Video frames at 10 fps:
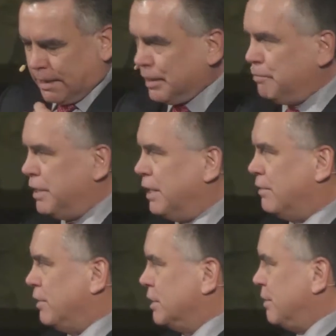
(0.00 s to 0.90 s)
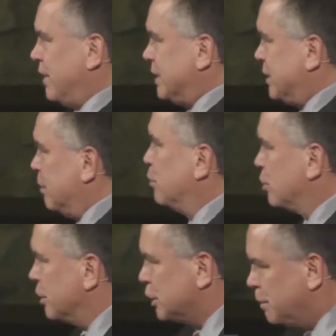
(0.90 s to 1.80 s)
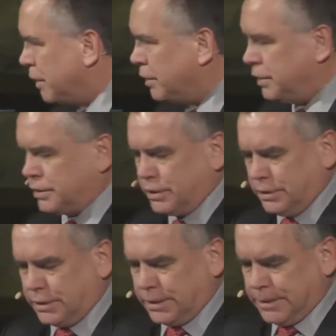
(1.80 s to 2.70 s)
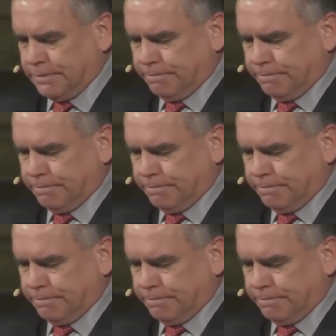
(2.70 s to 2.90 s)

I think many of us have had similar experiences